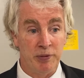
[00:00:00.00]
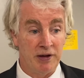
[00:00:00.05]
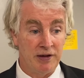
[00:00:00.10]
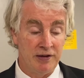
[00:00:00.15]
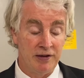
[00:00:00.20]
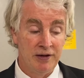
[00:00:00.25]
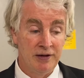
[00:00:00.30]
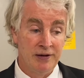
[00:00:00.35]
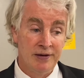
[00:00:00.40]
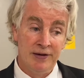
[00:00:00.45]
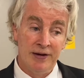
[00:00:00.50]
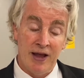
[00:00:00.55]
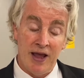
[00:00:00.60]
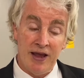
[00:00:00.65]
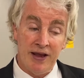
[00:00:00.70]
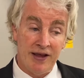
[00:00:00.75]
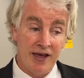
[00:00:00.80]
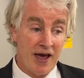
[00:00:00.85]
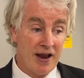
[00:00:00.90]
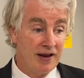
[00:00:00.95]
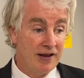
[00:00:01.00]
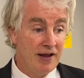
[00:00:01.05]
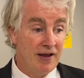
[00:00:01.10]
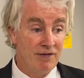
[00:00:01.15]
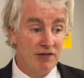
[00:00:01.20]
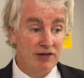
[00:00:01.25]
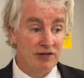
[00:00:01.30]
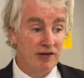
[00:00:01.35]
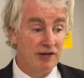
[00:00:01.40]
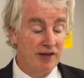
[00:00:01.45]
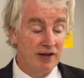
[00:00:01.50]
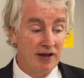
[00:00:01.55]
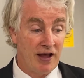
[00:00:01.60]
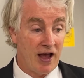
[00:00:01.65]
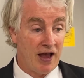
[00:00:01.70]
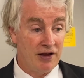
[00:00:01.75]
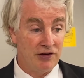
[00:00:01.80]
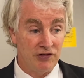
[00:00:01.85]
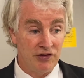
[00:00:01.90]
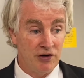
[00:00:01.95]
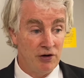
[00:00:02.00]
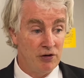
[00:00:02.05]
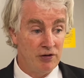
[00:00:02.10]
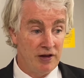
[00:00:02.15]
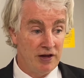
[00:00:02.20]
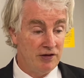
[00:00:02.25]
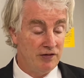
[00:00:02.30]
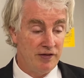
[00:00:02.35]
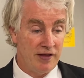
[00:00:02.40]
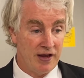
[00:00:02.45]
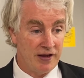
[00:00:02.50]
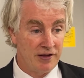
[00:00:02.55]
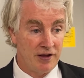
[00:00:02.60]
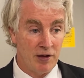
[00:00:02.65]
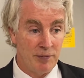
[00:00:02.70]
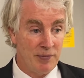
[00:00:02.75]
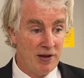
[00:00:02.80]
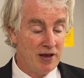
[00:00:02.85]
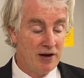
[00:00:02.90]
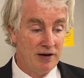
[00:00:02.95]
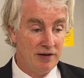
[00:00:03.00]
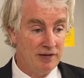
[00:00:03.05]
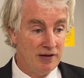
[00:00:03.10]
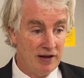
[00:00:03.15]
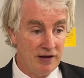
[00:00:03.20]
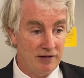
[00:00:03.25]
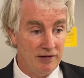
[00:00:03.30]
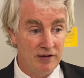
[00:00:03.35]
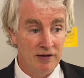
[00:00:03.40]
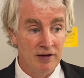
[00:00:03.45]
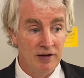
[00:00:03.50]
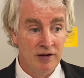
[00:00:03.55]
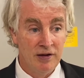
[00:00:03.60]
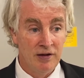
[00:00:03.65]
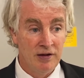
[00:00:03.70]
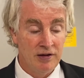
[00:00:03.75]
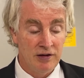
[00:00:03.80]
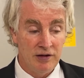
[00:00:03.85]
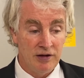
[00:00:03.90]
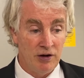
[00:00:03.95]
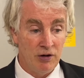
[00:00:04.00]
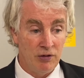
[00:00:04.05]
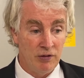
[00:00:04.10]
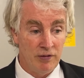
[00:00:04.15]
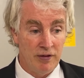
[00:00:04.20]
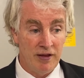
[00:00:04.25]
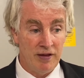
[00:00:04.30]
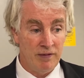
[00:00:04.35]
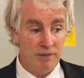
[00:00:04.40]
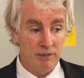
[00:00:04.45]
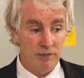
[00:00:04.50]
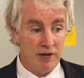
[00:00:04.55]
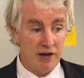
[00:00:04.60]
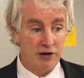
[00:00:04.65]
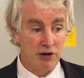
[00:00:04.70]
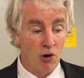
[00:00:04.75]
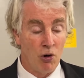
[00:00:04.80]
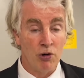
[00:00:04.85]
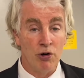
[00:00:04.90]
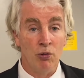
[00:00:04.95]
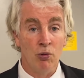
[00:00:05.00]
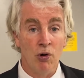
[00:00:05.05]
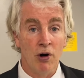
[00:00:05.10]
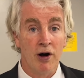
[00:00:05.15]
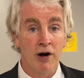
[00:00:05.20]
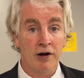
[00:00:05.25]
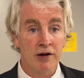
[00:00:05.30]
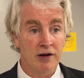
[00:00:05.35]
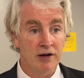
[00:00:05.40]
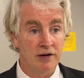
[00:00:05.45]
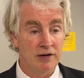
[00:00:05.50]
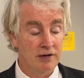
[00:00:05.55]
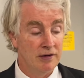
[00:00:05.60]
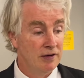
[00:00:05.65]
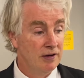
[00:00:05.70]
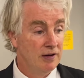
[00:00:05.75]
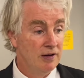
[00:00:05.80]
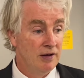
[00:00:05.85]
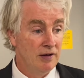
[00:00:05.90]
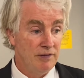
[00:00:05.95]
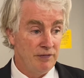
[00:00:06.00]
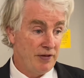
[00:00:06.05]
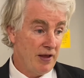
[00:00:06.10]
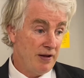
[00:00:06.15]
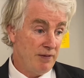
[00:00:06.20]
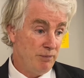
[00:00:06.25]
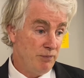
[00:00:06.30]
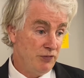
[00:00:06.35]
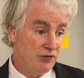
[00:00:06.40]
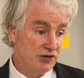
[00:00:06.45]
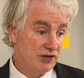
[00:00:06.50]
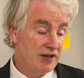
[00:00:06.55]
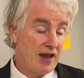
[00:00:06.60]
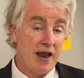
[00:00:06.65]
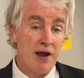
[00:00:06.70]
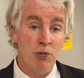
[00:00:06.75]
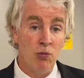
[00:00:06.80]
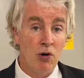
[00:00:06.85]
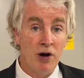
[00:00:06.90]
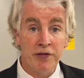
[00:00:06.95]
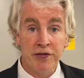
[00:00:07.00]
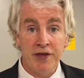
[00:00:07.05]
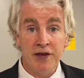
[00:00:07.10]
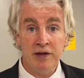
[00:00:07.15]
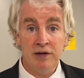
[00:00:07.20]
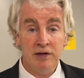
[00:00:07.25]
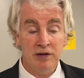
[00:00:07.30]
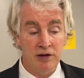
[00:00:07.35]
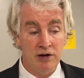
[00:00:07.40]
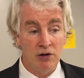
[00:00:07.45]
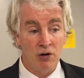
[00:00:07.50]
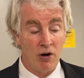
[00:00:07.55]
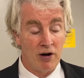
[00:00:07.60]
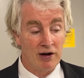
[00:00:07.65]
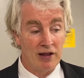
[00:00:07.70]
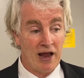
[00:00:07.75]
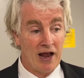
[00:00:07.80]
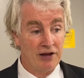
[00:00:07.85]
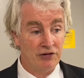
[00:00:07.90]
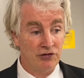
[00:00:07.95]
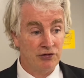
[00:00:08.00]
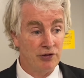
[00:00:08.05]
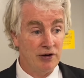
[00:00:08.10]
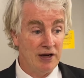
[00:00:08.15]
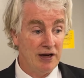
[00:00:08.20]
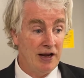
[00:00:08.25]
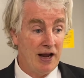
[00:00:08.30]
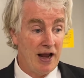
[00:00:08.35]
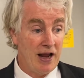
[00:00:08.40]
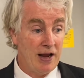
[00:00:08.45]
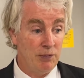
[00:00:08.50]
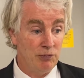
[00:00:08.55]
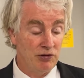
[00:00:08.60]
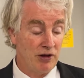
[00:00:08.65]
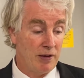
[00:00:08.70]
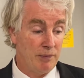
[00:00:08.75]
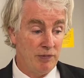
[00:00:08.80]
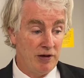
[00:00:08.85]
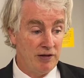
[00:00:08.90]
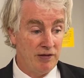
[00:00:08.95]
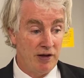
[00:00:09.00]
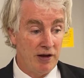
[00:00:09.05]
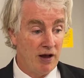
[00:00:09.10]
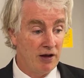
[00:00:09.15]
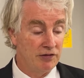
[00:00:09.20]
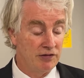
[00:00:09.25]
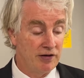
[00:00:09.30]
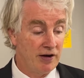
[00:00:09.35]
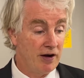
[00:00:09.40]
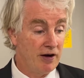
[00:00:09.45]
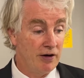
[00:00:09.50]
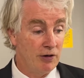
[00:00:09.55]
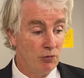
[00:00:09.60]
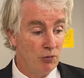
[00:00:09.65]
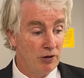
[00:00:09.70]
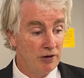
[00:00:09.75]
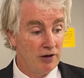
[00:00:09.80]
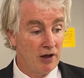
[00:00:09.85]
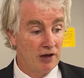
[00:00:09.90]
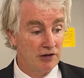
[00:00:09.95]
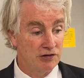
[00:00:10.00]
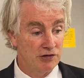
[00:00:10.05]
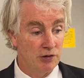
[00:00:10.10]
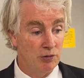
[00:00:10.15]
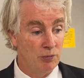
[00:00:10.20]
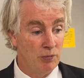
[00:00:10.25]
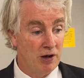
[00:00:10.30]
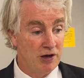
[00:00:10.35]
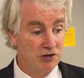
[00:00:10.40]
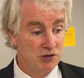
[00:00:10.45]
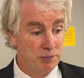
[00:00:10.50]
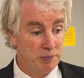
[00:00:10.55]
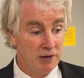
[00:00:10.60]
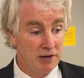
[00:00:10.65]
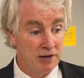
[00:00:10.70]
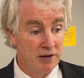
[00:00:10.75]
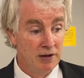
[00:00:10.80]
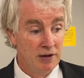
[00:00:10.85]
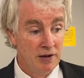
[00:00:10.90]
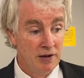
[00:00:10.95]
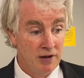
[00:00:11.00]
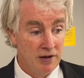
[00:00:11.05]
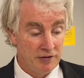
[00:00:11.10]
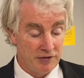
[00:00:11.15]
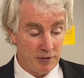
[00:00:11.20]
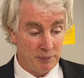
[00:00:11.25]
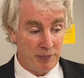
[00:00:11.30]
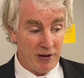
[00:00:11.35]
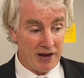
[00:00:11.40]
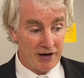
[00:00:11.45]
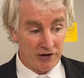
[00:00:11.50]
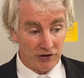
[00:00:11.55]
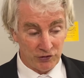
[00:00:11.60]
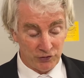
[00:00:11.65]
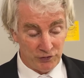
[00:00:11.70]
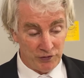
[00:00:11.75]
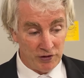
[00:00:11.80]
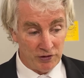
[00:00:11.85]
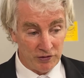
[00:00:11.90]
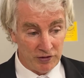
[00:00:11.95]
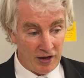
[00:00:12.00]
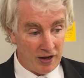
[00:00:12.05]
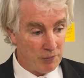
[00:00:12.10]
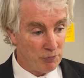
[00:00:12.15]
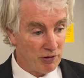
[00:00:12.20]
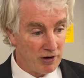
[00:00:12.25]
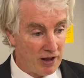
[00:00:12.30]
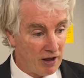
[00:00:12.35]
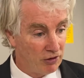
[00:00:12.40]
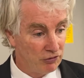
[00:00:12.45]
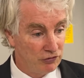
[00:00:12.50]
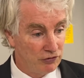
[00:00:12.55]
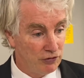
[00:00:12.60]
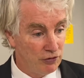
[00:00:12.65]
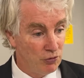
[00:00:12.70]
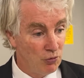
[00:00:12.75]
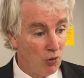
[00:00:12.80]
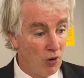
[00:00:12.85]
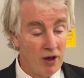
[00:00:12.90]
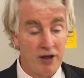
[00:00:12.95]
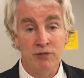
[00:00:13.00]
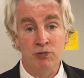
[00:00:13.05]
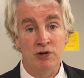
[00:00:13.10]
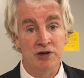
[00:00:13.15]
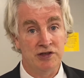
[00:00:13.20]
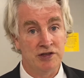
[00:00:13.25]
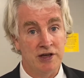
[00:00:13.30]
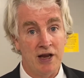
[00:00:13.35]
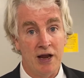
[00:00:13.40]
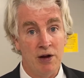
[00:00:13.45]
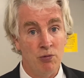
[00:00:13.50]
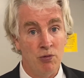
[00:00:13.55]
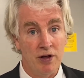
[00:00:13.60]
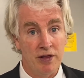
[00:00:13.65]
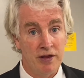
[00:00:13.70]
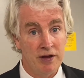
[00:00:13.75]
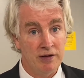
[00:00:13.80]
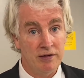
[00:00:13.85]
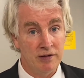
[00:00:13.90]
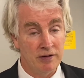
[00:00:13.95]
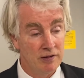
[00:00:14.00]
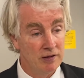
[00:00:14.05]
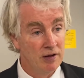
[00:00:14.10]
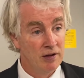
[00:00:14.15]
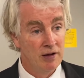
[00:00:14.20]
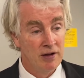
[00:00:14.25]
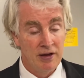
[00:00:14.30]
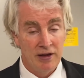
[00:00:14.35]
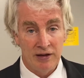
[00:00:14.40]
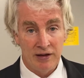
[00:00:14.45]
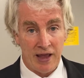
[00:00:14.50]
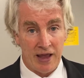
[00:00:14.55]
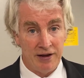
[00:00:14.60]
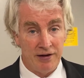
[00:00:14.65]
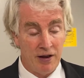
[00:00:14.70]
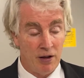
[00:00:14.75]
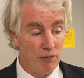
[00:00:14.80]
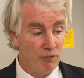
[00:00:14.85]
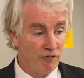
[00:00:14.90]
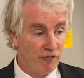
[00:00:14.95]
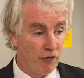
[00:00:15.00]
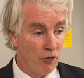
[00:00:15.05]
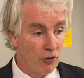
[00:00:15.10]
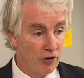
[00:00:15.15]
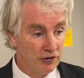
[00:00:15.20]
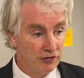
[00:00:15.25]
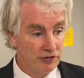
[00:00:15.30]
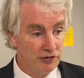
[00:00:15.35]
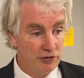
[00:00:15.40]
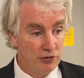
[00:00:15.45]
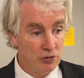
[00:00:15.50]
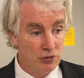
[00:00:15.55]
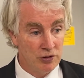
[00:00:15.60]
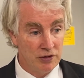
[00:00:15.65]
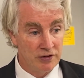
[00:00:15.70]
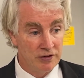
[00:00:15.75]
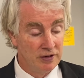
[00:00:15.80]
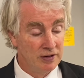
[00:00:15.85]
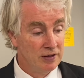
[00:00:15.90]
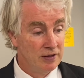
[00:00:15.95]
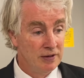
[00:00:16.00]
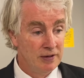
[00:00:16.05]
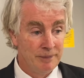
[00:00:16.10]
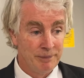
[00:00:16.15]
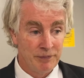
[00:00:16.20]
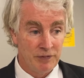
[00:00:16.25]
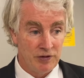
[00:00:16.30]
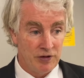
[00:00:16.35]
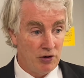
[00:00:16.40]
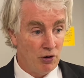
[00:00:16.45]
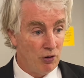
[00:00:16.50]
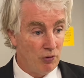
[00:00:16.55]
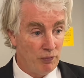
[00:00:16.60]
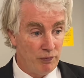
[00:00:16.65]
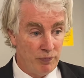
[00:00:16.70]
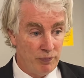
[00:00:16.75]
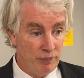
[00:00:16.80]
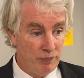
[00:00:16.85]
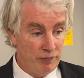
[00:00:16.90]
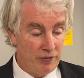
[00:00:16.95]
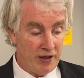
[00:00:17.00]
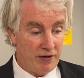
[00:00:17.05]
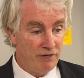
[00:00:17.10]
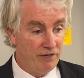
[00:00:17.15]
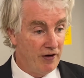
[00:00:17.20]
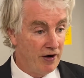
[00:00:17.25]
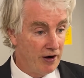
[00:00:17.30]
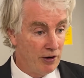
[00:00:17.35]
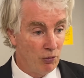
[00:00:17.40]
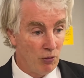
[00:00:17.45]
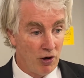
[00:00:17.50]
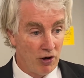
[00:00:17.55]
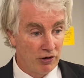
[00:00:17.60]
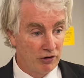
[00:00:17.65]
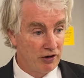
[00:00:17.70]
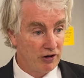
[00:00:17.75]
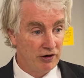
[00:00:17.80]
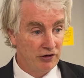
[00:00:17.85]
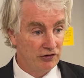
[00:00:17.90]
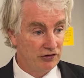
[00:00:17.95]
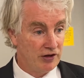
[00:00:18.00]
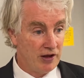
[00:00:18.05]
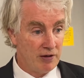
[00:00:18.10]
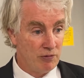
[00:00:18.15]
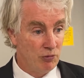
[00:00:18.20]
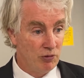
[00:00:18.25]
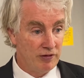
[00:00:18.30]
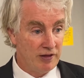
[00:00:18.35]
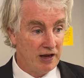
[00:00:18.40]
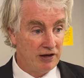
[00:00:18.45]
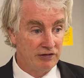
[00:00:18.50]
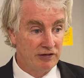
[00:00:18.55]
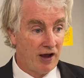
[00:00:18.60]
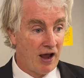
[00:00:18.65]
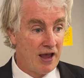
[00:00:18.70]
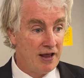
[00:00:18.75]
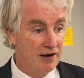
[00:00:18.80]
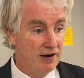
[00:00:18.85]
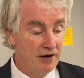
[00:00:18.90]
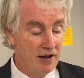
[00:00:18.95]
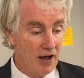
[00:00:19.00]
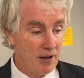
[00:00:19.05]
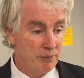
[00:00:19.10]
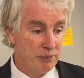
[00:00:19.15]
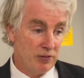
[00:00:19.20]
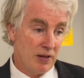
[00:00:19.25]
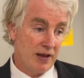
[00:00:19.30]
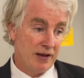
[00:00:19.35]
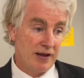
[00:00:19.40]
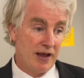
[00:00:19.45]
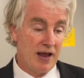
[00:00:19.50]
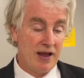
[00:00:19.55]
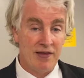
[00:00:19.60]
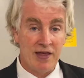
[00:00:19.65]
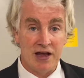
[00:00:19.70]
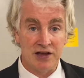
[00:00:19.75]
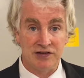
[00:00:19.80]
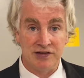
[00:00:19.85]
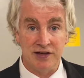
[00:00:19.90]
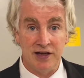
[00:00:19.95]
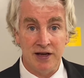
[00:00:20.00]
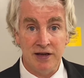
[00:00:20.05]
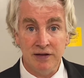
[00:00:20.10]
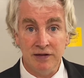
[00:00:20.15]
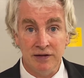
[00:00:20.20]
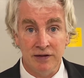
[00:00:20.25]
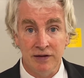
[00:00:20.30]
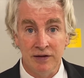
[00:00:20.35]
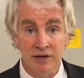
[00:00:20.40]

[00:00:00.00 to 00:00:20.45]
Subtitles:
but hey, you got to give it to the guys. You know, they come in and they go to work and they stay with it. You know, our last three games, I mean, the Ontario one, not so much, but the Bakersfield game, we're down 2-1. We stay with it and end up 4-2. And, you know, they very well could have said when they tied it up, like, hey, that's it.